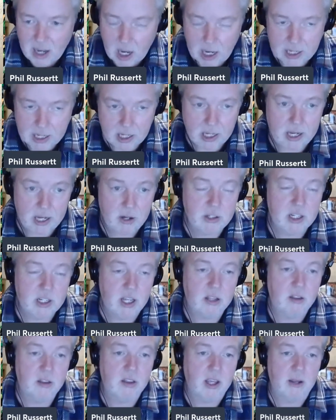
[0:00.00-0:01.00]
And here's the
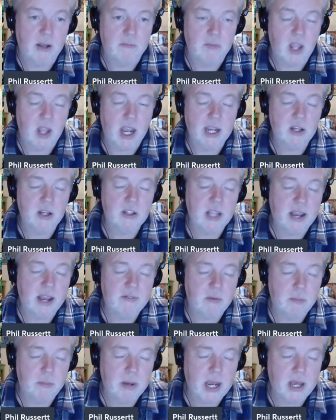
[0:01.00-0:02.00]
other thing. I used to
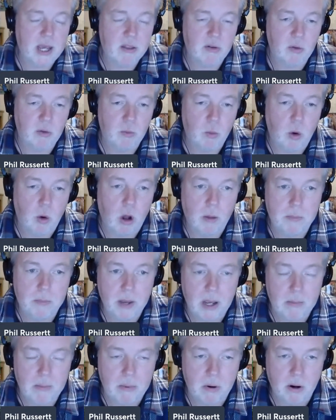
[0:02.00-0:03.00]
have a bathroom
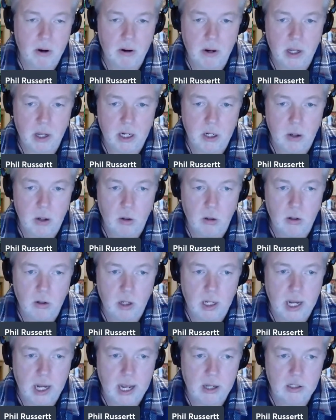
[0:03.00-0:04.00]
wallpaper in an old
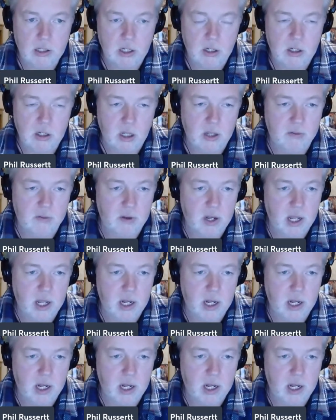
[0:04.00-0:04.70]
house I used to live in,